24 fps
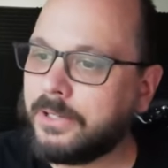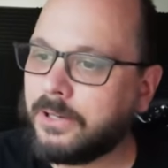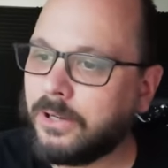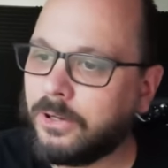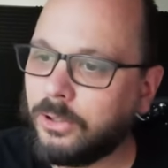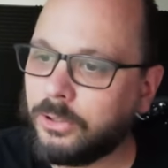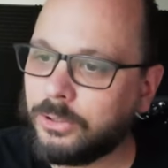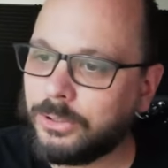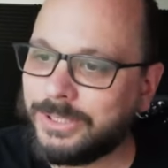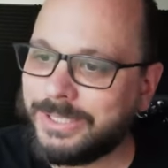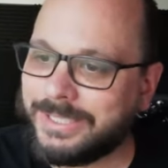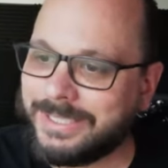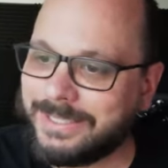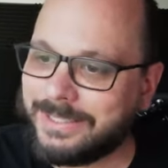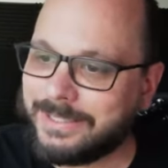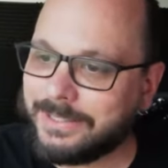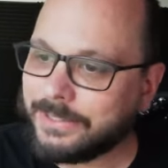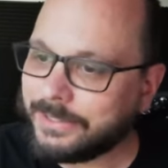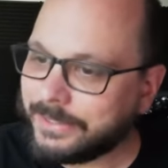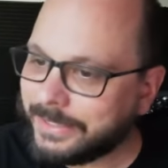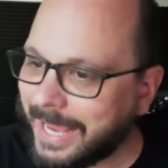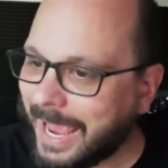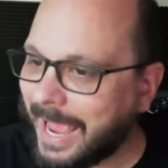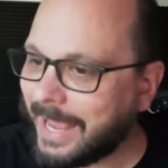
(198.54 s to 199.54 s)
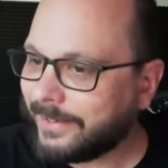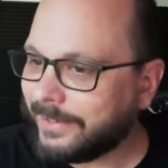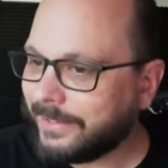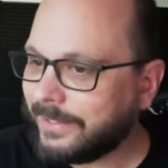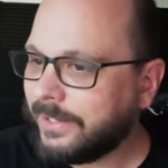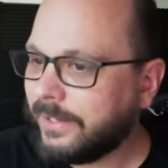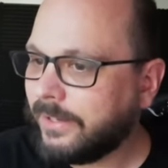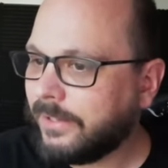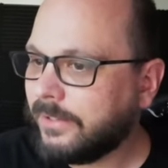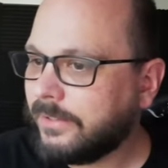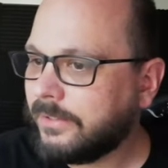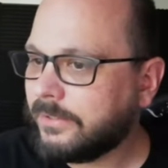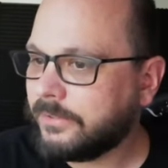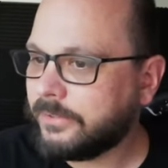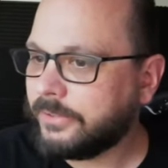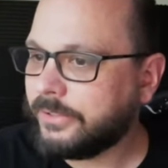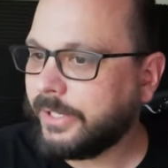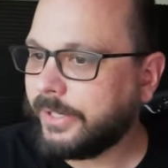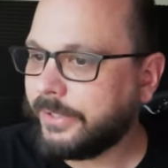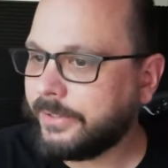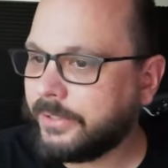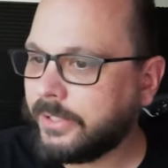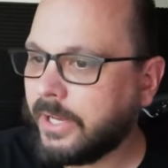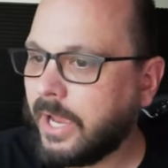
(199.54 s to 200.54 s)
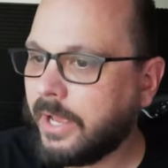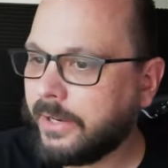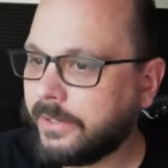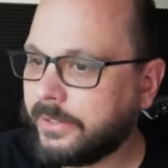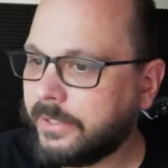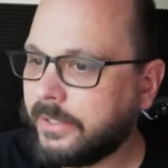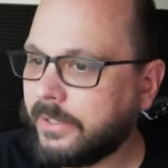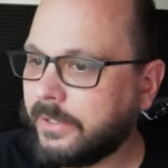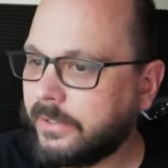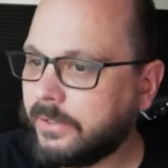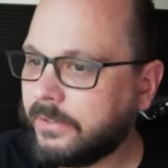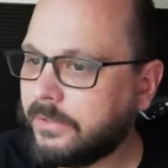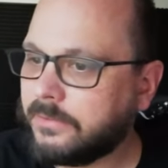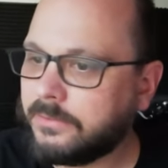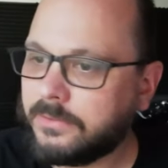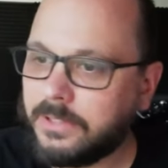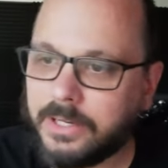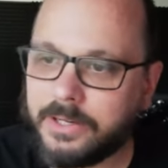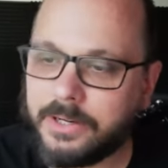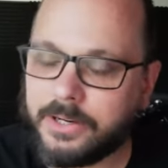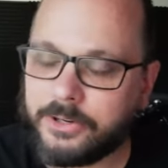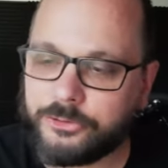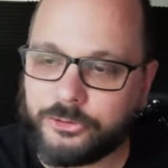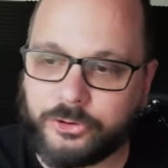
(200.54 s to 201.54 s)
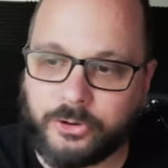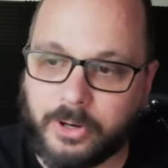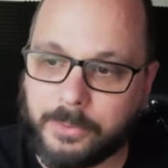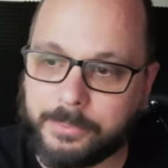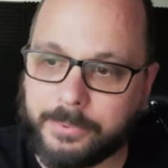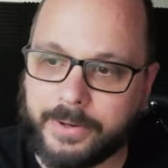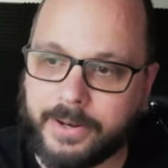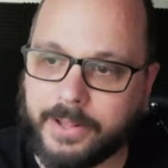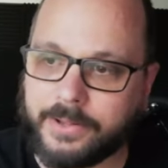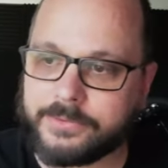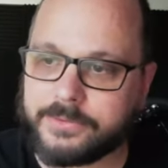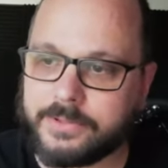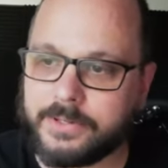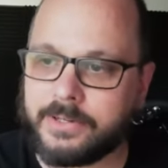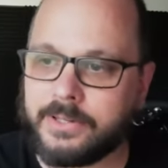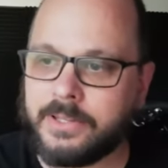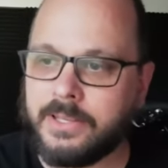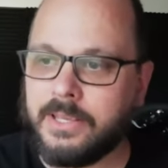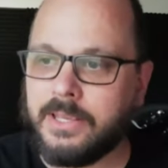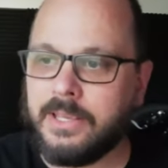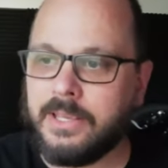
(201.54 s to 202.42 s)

called Yadea, Yadea, I'm not sure how to pronounce it,